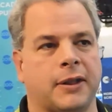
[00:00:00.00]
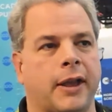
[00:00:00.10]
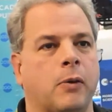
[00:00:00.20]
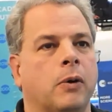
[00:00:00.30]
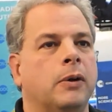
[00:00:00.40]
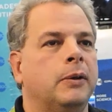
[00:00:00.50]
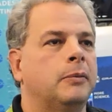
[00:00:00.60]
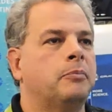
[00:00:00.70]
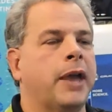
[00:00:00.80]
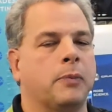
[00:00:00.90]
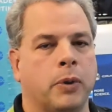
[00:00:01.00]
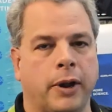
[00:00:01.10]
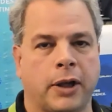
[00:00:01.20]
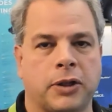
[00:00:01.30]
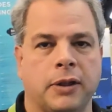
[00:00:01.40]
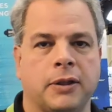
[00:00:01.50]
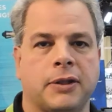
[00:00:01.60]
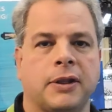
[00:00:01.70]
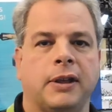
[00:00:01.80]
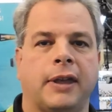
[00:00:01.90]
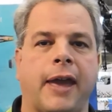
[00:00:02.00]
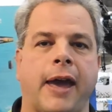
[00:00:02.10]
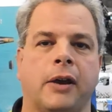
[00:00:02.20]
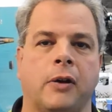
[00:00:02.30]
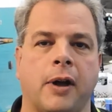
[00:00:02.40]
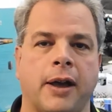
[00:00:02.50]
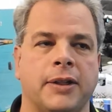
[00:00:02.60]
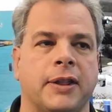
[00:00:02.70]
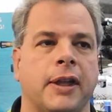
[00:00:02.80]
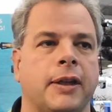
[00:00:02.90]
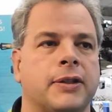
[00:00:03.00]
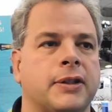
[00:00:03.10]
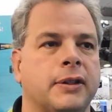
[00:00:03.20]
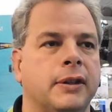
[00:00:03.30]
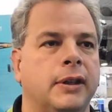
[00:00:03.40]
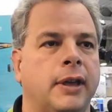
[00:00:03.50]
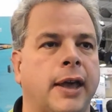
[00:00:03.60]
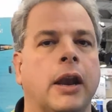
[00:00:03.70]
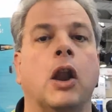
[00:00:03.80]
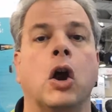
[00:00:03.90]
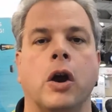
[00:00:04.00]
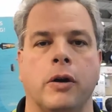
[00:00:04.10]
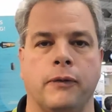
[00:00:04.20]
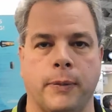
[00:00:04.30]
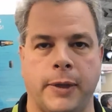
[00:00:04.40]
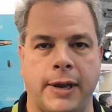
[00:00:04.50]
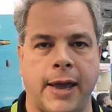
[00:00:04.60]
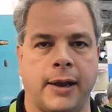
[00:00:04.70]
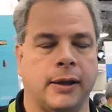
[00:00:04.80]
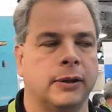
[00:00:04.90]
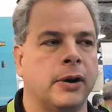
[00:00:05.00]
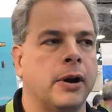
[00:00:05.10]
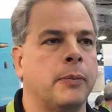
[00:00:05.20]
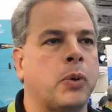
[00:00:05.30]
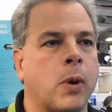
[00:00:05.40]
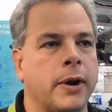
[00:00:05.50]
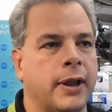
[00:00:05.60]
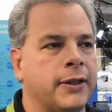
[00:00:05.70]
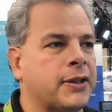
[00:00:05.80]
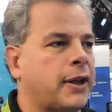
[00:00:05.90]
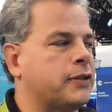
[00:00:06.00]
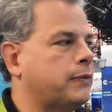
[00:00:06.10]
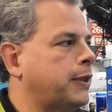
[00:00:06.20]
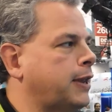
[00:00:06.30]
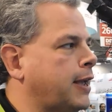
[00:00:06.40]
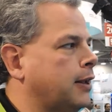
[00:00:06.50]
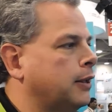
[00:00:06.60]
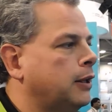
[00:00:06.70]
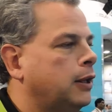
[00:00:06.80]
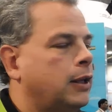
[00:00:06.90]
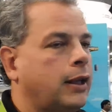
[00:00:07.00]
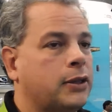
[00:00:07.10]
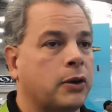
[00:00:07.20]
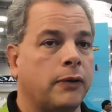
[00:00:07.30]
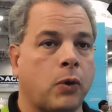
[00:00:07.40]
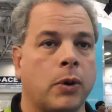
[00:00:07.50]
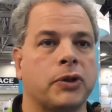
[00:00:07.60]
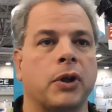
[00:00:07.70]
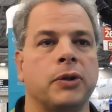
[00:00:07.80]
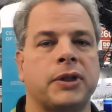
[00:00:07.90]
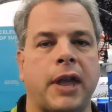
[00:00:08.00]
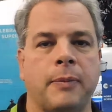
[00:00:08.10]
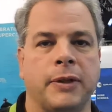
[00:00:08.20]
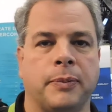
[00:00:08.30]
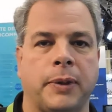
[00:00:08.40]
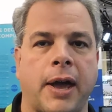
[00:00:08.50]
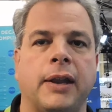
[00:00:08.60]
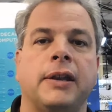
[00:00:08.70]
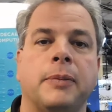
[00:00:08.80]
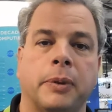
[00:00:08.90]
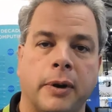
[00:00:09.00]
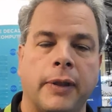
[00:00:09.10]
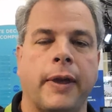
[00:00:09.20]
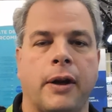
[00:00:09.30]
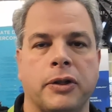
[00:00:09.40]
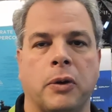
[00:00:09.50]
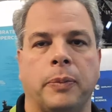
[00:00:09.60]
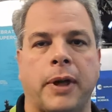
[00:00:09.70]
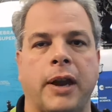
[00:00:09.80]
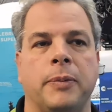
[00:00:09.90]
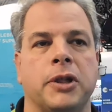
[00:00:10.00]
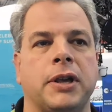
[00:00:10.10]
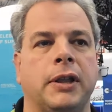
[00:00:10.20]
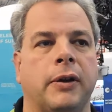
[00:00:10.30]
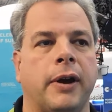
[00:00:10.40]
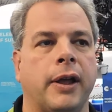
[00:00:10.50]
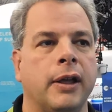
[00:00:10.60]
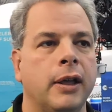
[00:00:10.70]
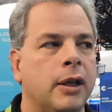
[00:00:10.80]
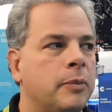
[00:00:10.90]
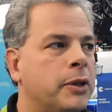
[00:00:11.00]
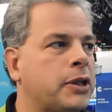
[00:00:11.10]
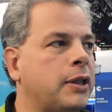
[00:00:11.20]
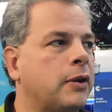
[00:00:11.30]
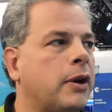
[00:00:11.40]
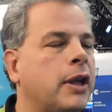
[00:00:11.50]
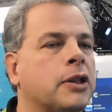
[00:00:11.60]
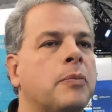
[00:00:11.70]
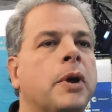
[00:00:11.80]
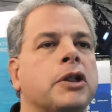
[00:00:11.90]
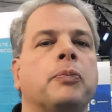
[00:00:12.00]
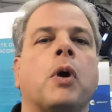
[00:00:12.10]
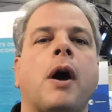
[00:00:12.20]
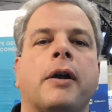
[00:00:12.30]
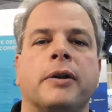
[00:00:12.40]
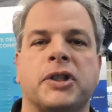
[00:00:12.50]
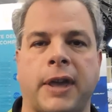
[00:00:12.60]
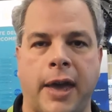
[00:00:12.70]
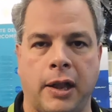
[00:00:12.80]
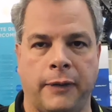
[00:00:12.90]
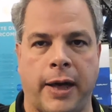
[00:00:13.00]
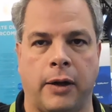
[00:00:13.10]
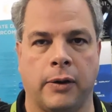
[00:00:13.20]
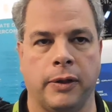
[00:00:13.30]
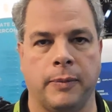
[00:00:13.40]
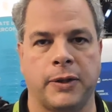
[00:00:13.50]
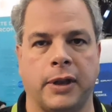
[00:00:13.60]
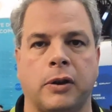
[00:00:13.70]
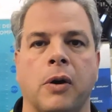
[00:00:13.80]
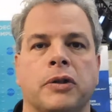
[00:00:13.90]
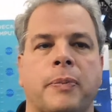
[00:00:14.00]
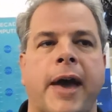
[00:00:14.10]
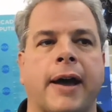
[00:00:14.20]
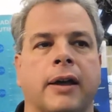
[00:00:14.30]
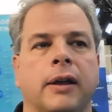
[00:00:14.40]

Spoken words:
like make predictions, categorize things, and learn from the data, learn important insights from the data. And so, of course, those statements apply to deep learning. They also apply to machine learning. Machine learning is a much broader scale of algorithms that goes back,